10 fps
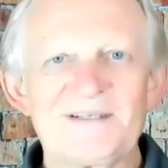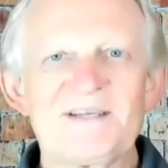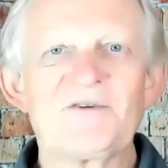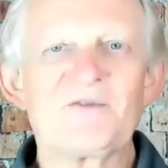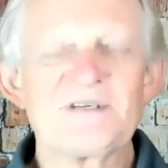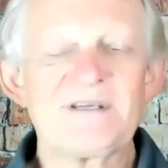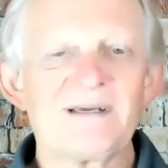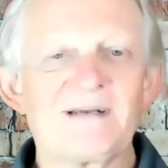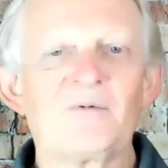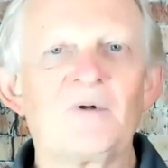it's interesting,
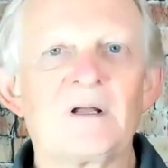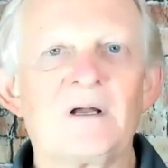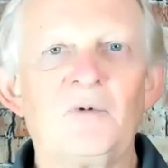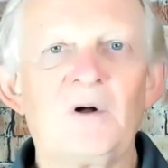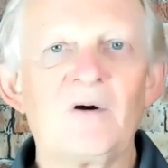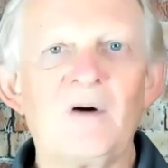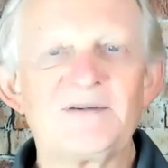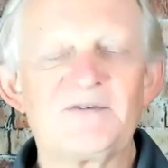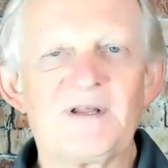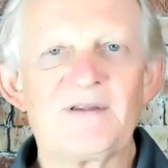and we'll go on
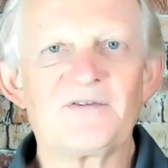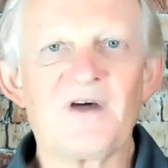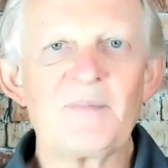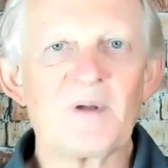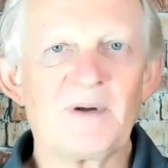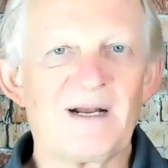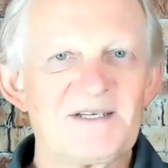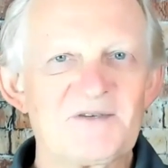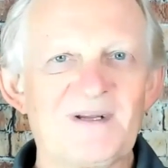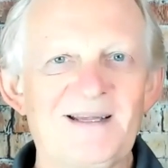to another topic, but I
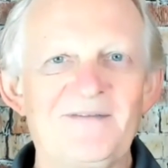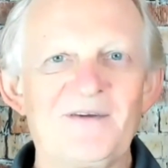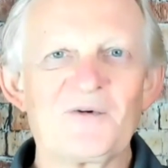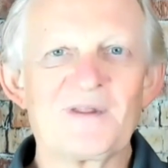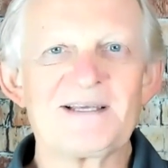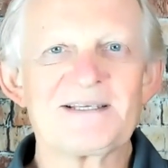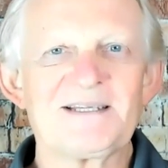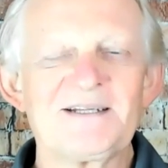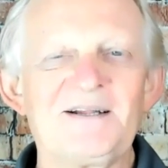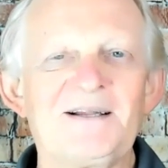just want to leave you with this
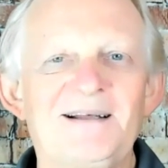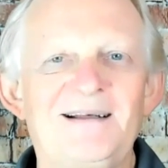little